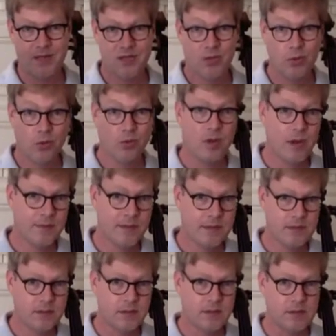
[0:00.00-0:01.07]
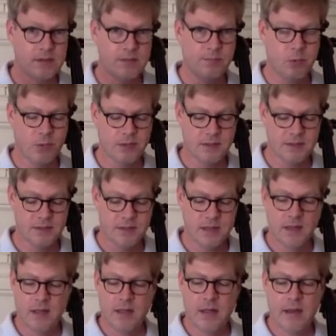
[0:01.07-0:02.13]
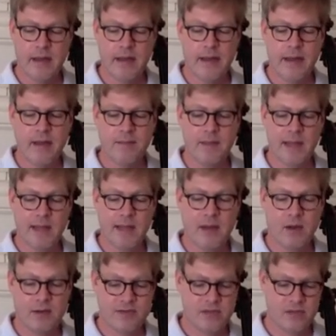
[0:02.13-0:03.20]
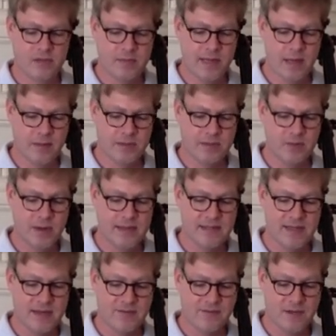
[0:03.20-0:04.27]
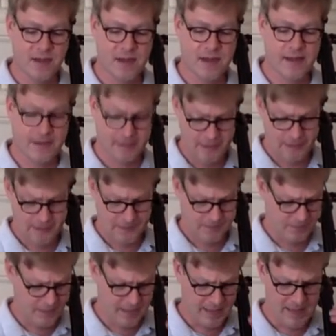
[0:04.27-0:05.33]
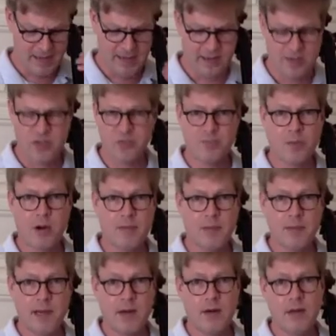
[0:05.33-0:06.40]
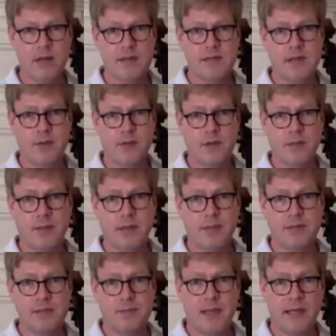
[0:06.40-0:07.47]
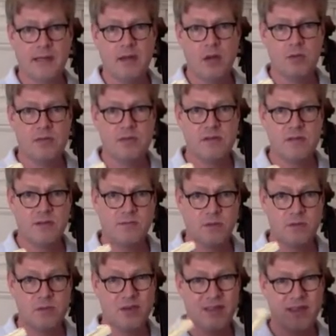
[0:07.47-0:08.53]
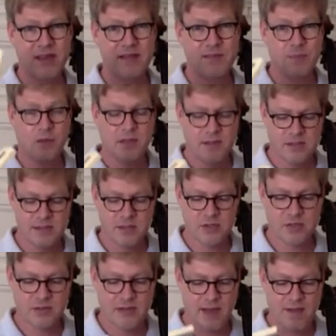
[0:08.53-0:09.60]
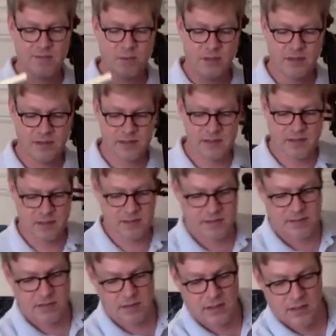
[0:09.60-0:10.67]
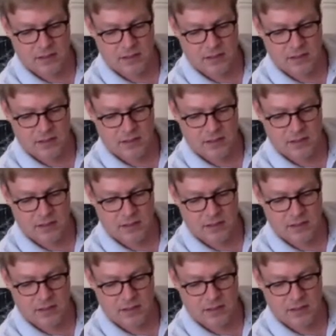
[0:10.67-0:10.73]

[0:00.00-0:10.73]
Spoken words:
in tune. Obviously that's important, and also to be able to identify any problem areas. I want to be able to make notes and so forth. So I think it's pretty essential to have one of these things,